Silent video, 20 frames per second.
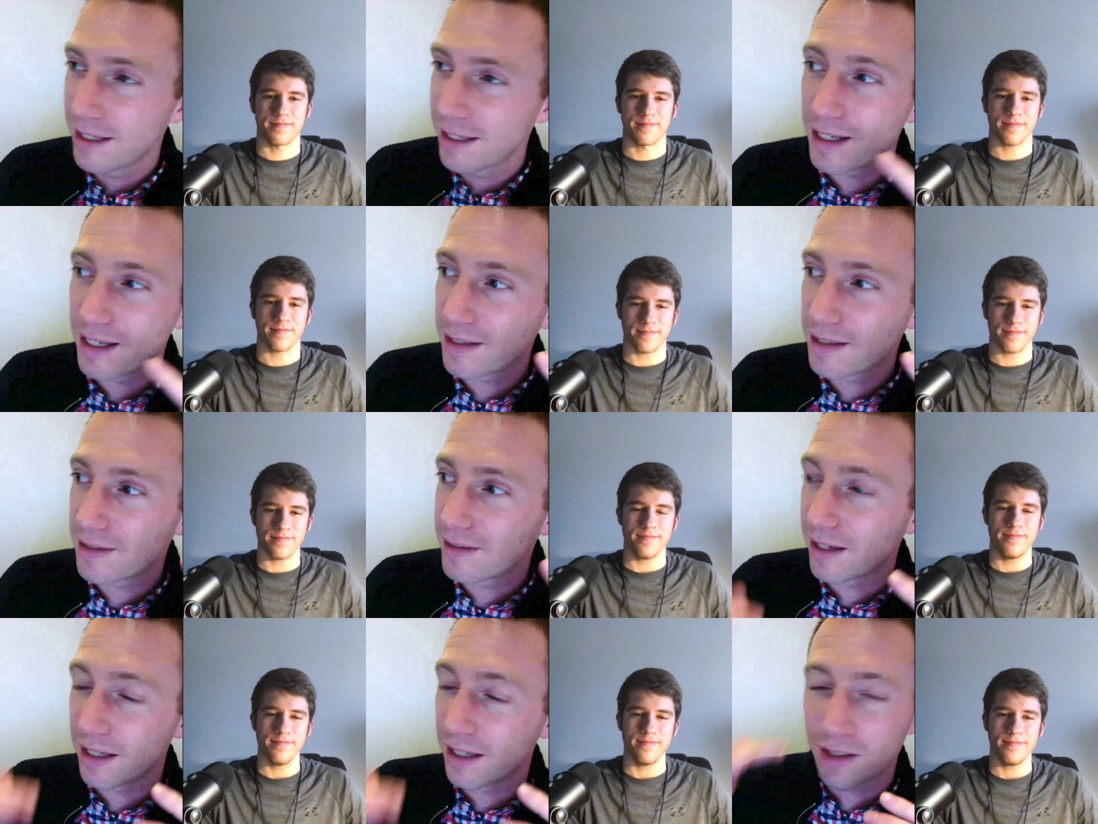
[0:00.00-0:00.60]
Speaker 1: it,
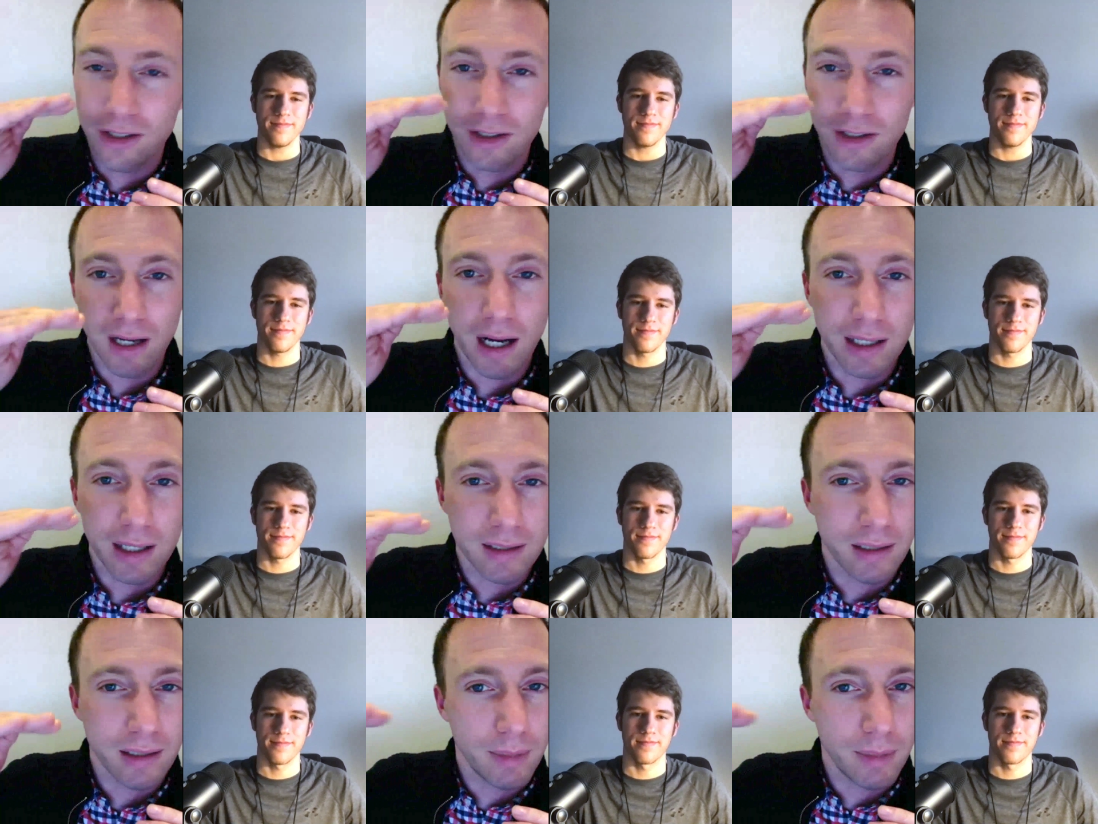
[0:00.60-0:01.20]
it's like just
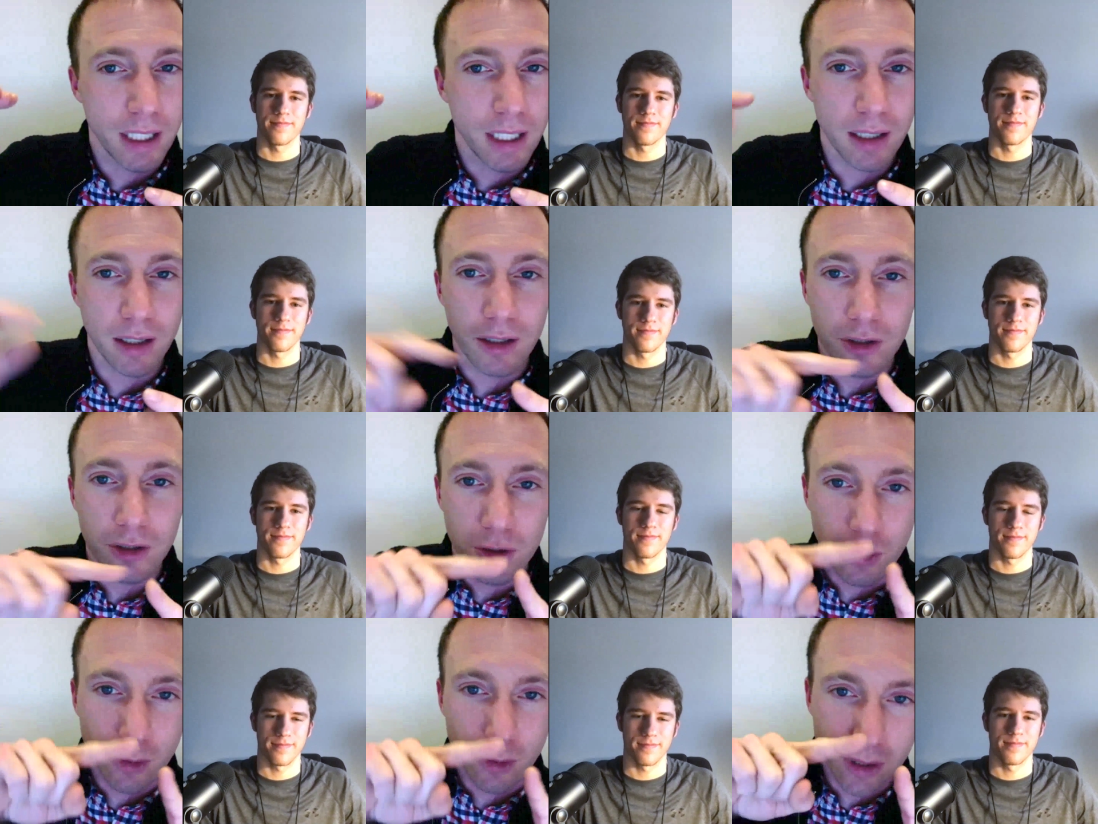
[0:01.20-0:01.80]
constantly making
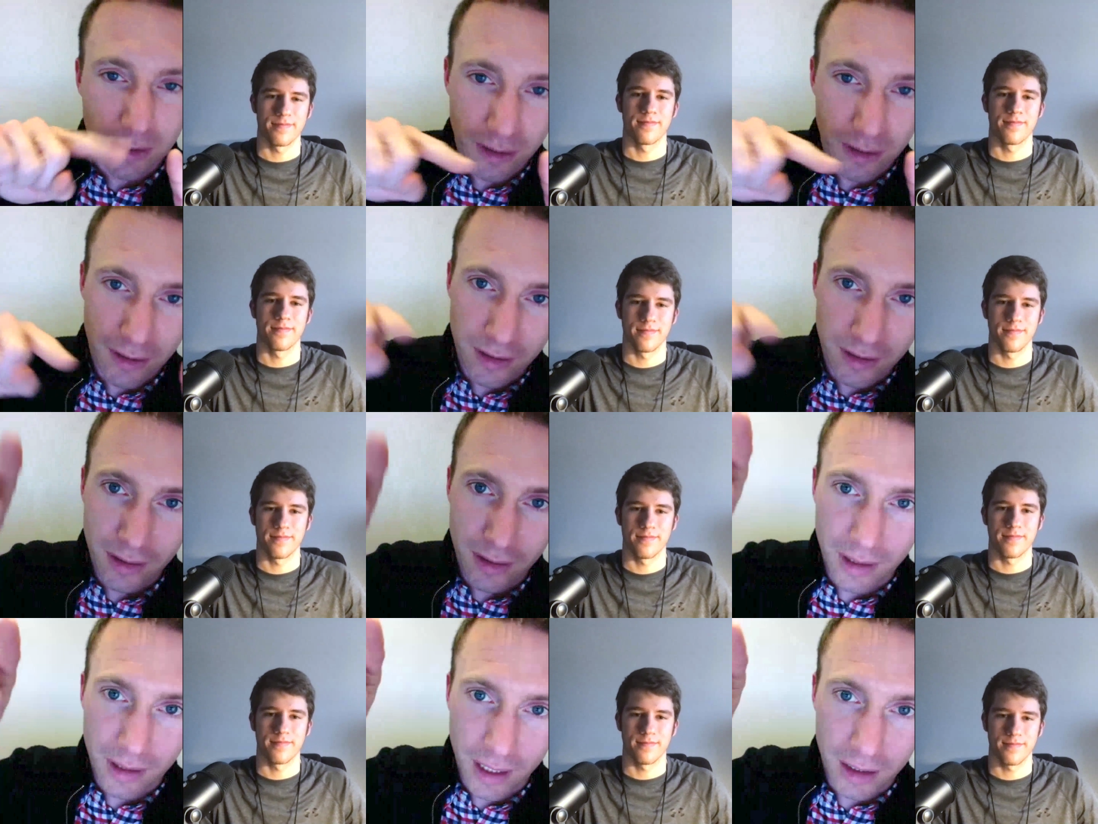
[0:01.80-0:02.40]
good
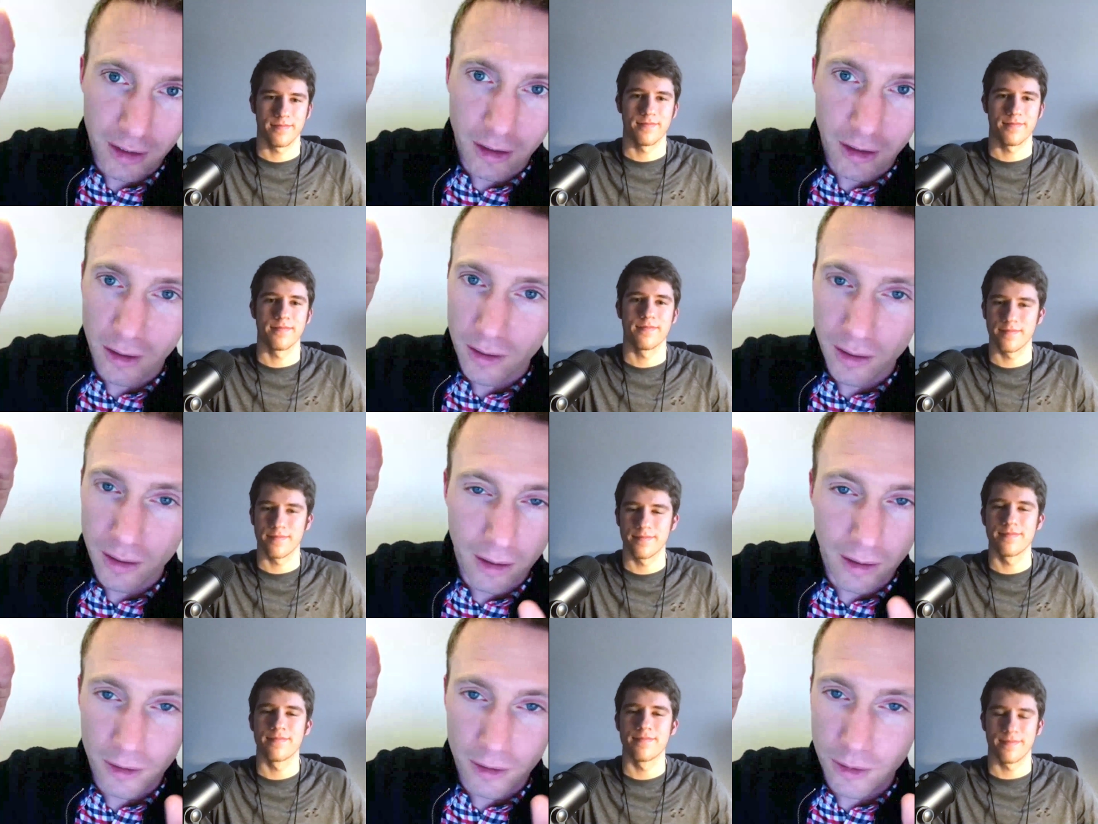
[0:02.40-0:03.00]
choices. Your
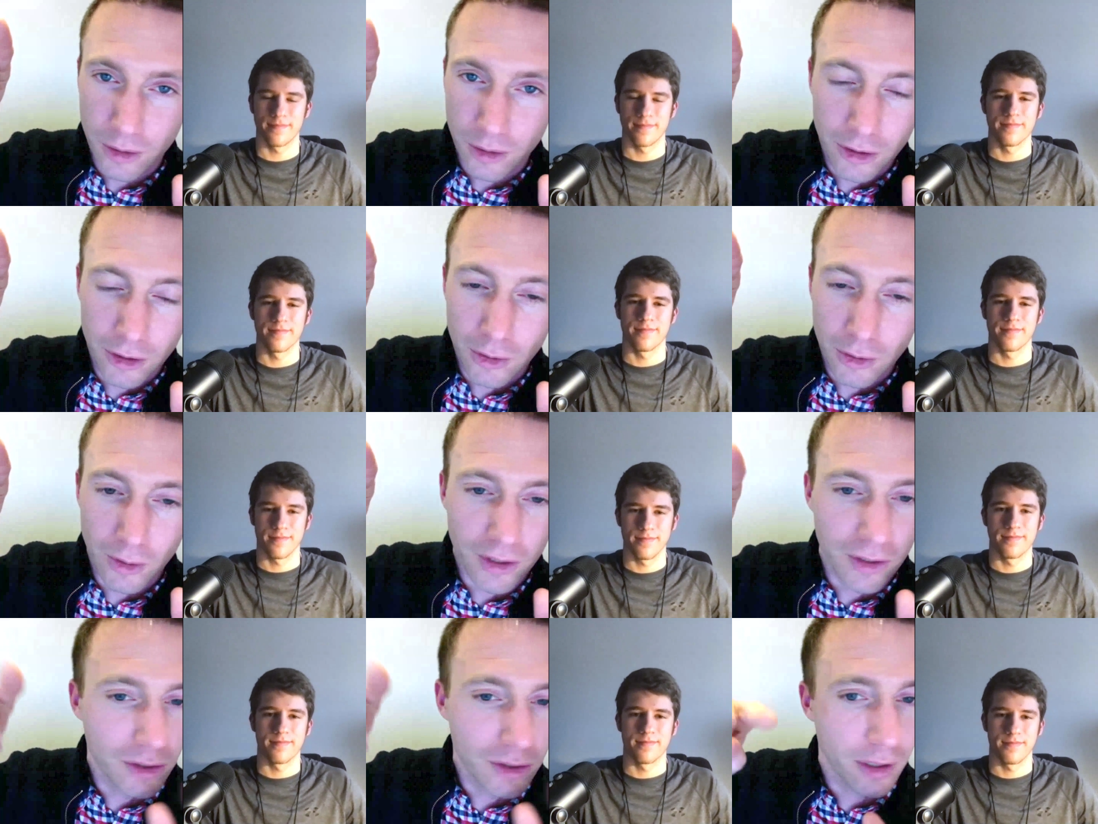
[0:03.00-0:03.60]
your good
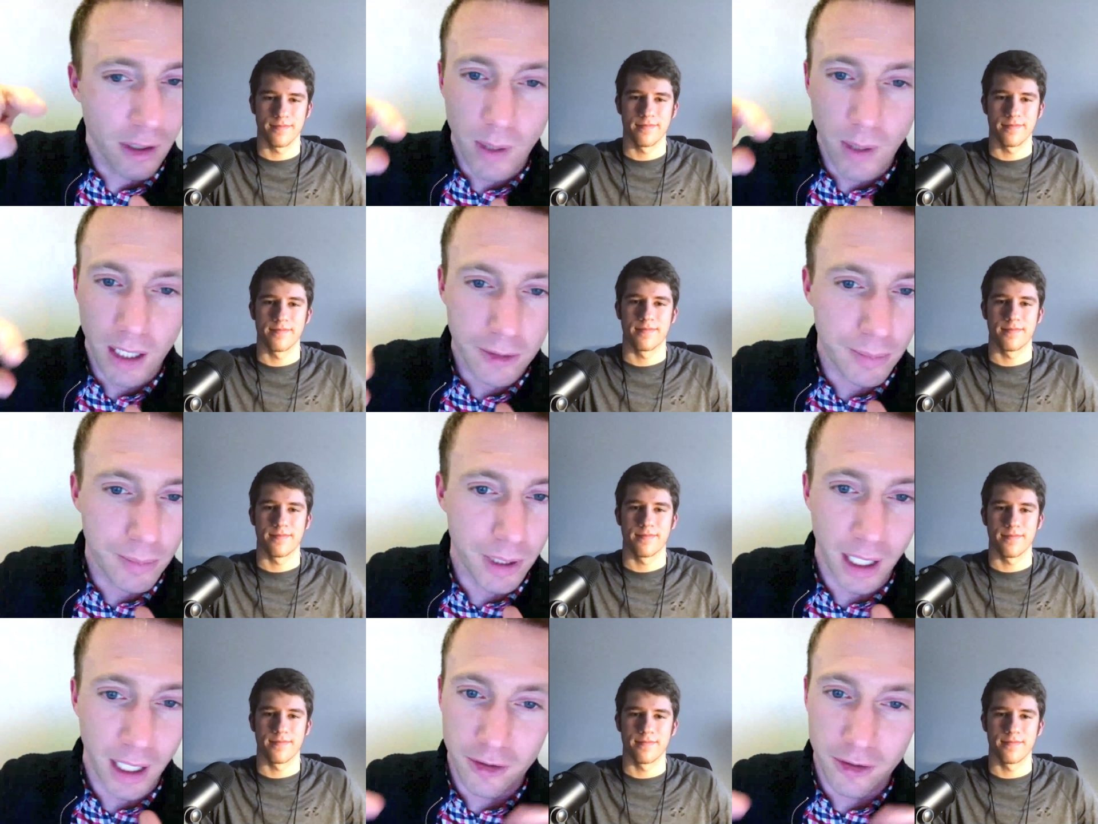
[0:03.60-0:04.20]
choices go
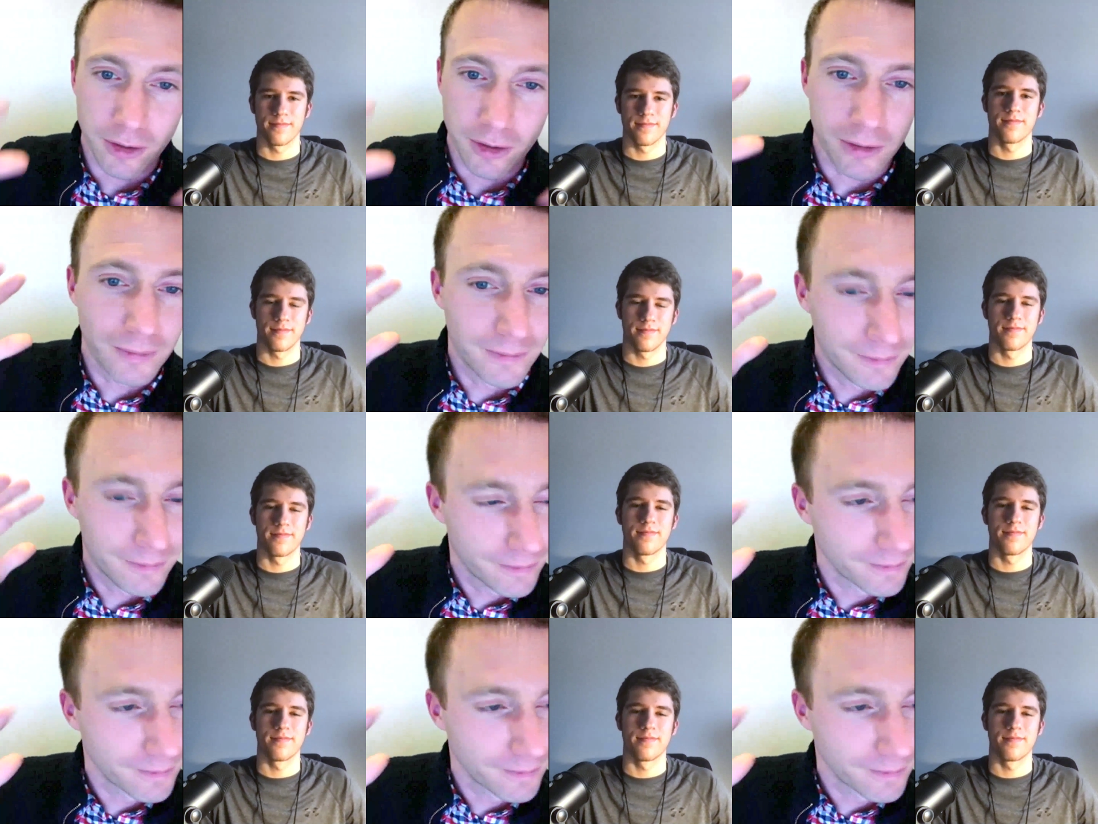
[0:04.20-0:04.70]
exponential.